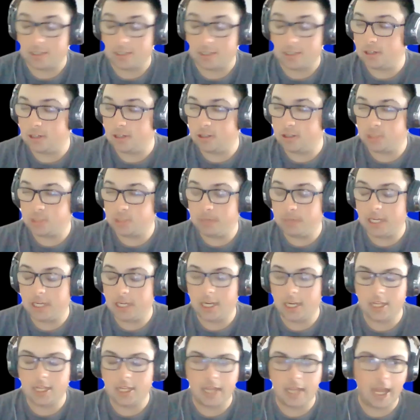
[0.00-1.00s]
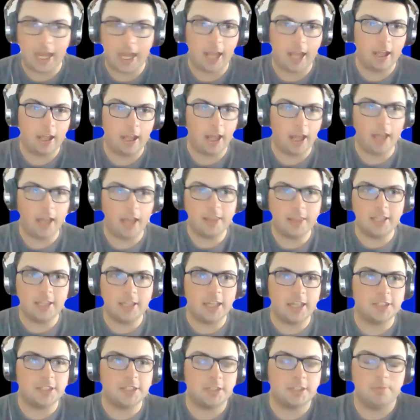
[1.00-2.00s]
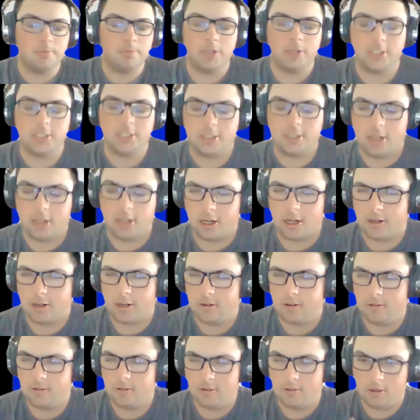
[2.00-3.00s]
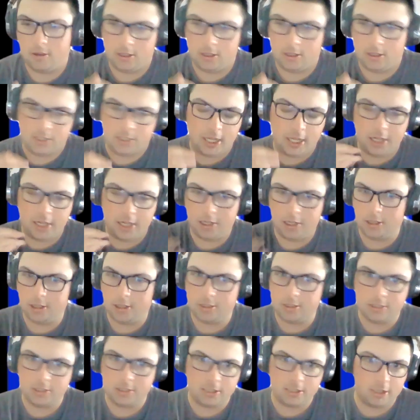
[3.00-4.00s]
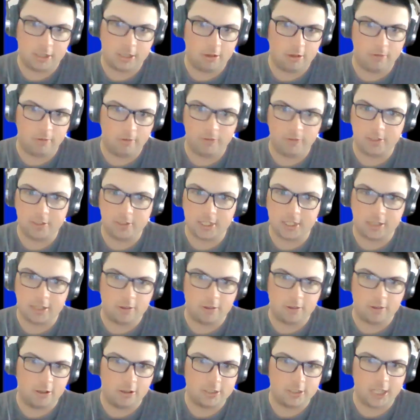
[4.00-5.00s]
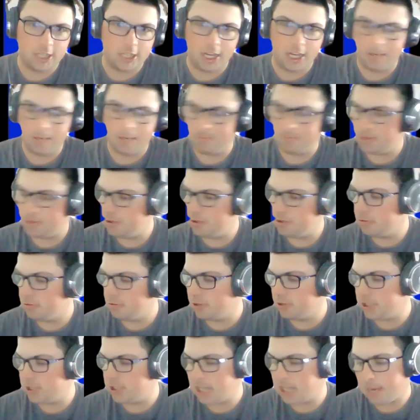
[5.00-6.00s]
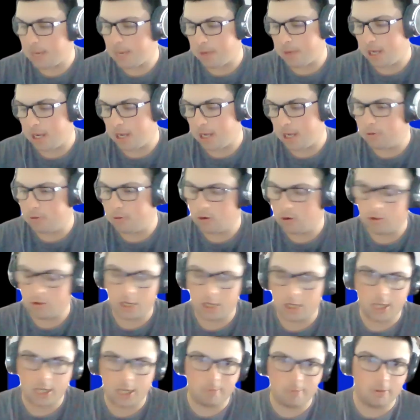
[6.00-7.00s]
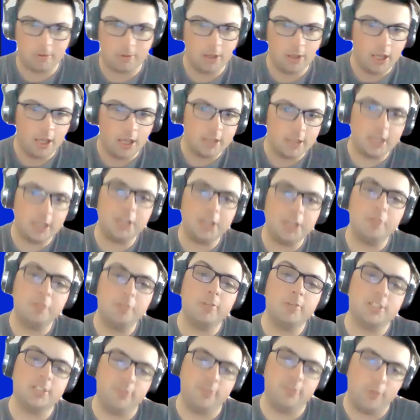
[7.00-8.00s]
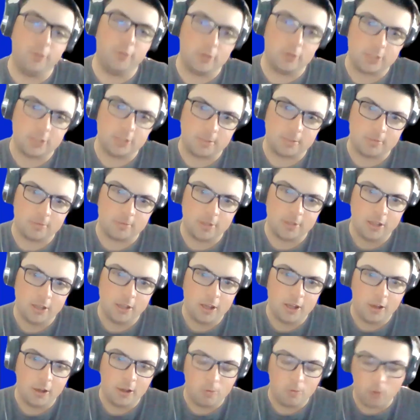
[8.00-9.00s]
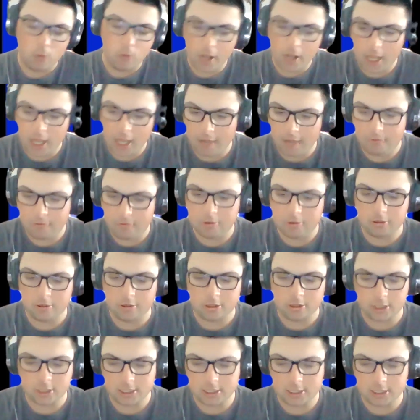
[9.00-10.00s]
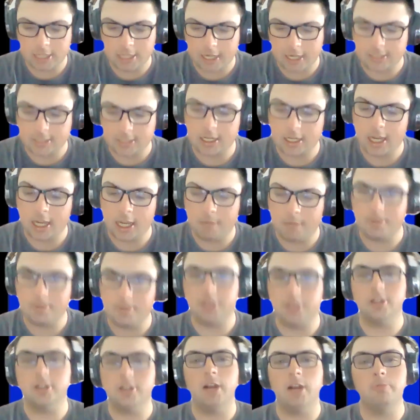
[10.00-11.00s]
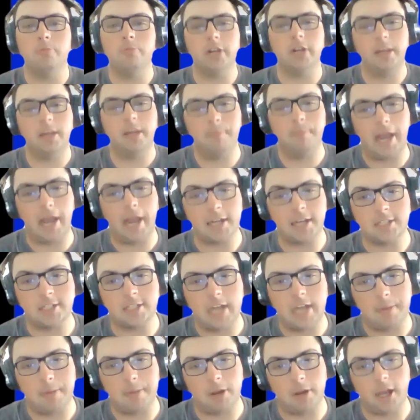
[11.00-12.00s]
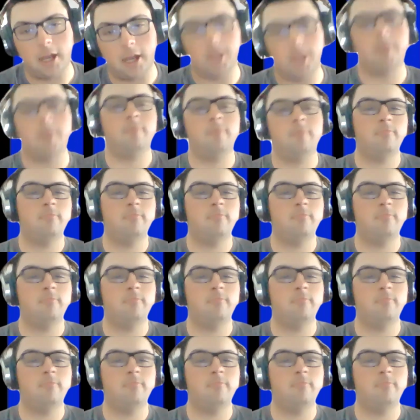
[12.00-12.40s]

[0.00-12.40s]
So, speaking of that, I think that's a good place to start. 10 years ago, it feels like a long time. You were in the Napa High program, then you went to Folsom. What have you learned in that time that you're now bringing back to Napa High?